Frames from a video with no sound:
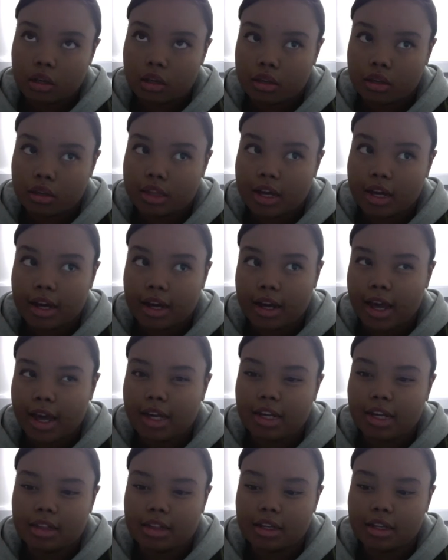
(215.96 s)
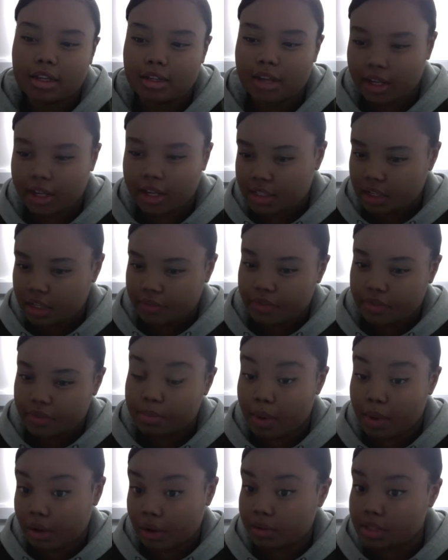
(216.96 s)
that anything negative is
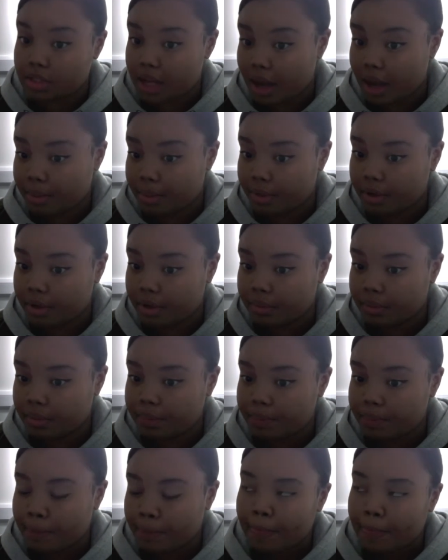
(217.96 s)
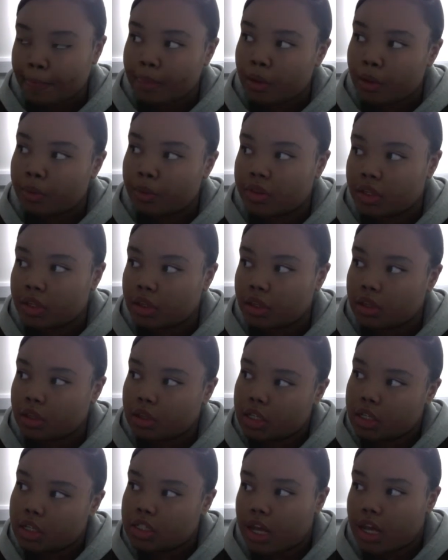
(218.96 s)
bound to happen. Within
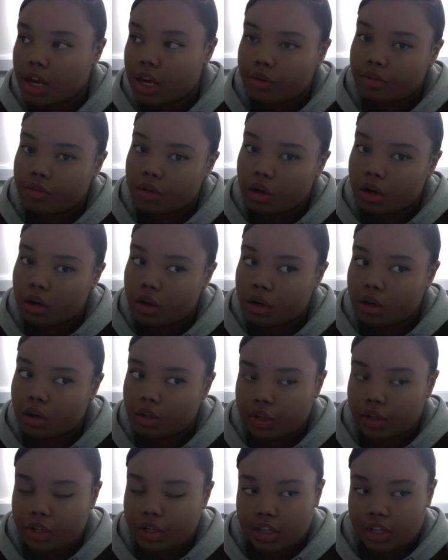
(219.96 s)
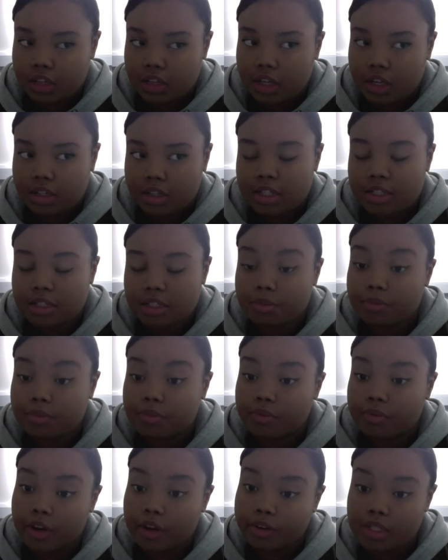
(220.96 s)
this area, you're going to think that's
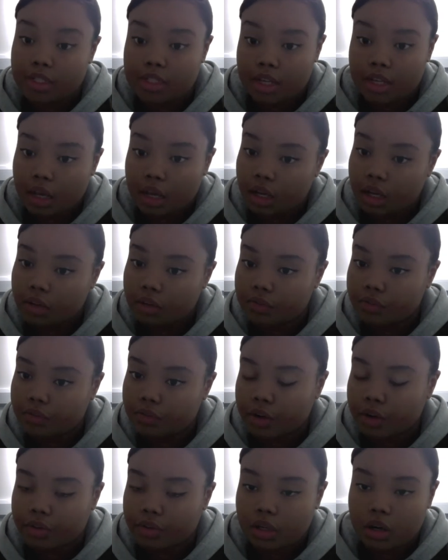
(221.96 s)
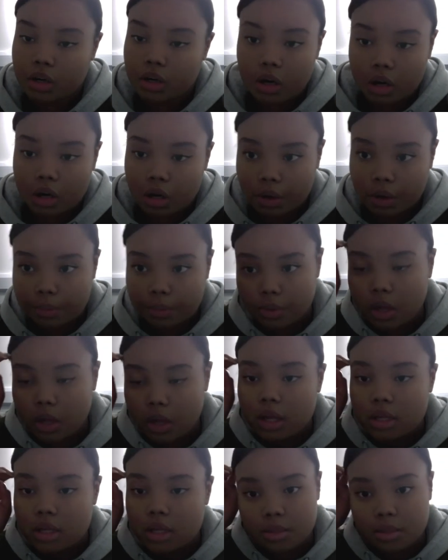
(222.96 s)
very safe, very calm,
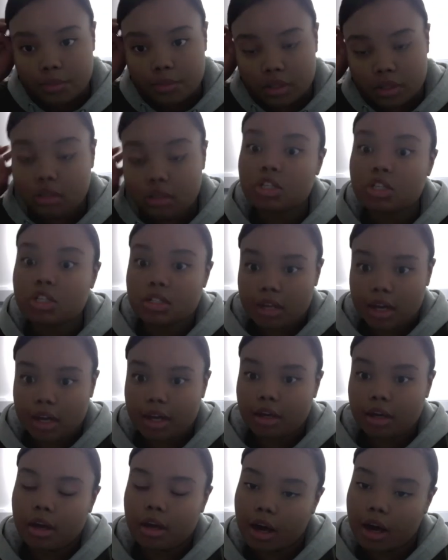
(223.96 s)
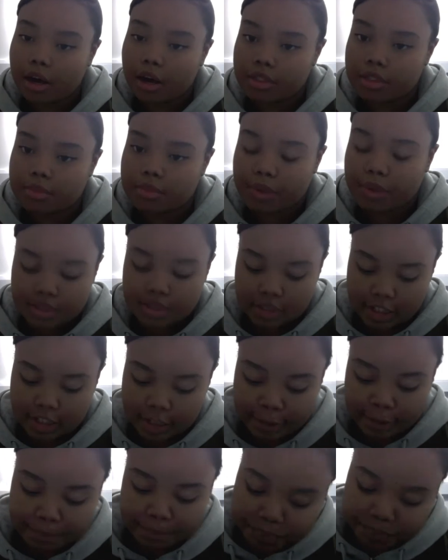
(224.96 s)
something just like her house,
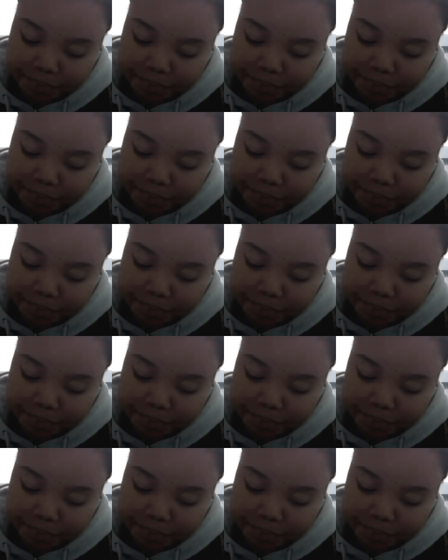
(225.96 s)
basically.